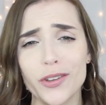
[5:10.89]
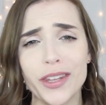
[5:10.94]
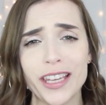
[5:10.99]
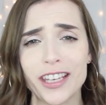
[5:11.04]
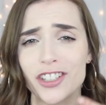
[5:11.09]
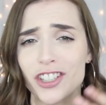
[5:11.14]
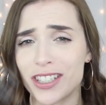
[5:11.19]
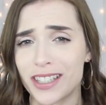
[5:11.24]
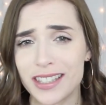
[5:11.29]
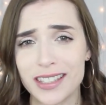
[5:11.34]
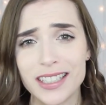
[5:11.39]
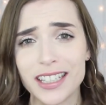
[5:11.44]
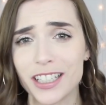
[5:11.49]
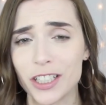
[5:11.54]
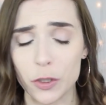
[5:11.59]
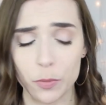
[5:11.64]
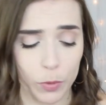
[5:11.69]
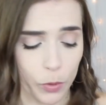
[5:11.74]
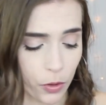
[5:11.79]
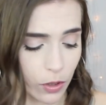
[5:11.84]
They can just stick a
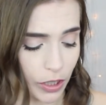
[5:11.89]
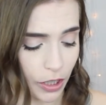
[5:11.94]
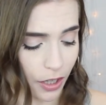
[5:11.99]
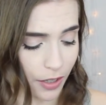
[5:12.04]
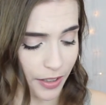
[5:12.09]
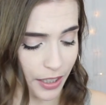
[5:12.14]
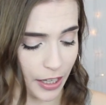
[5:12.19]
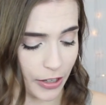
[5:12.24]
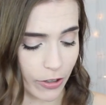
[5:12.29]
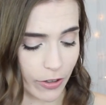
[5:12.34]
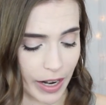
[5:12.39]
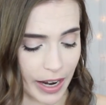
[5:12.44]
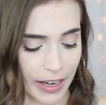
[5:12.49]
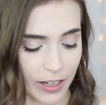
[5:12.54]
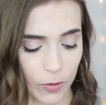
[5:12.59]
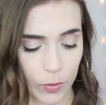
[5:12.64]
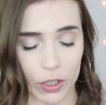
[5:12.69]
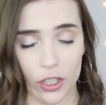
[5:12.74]
spoolie on the other end,